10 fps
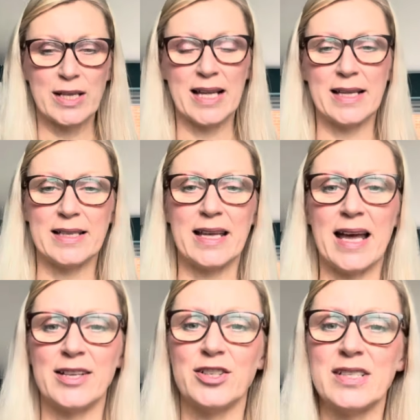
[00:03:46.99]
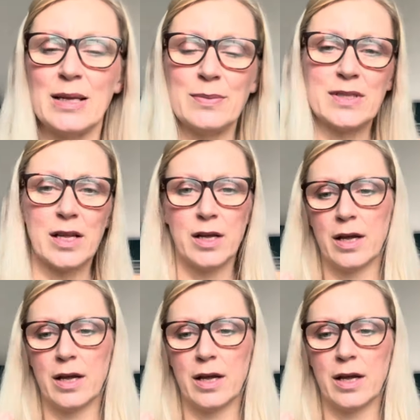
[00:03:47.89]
It just seems